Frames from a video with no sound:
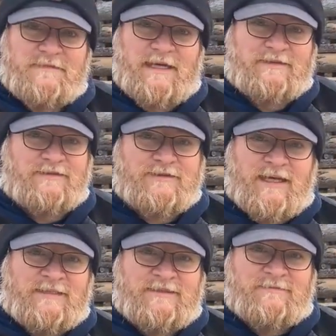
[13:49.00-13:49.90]

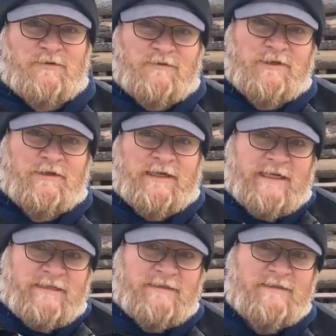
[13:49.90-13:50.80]
exercises, moving her
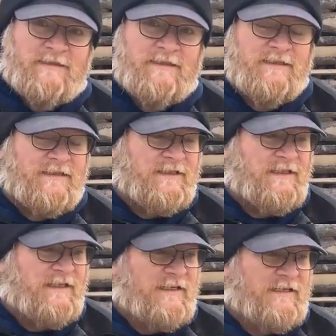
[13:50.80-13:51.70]
hand,
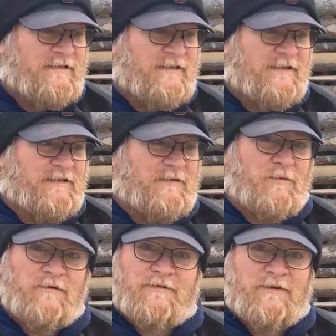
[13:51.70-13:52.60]
and
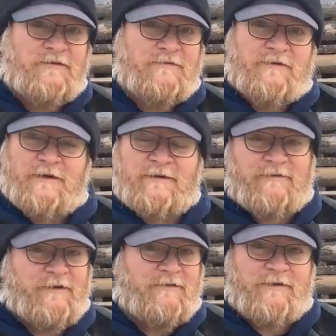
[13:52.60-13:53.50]
we're very, very,
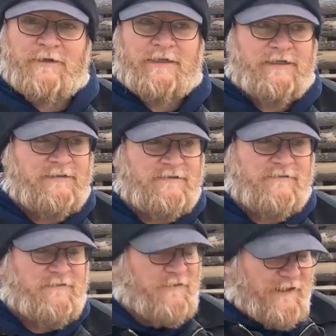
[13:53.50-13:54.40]
very, very,
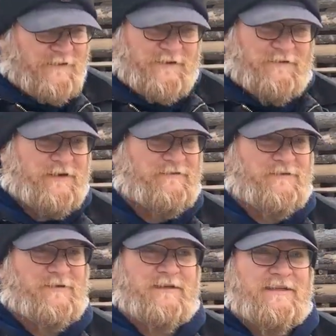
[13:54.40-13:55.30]
very
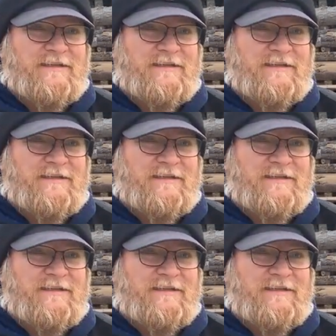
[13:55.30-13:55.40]
grateful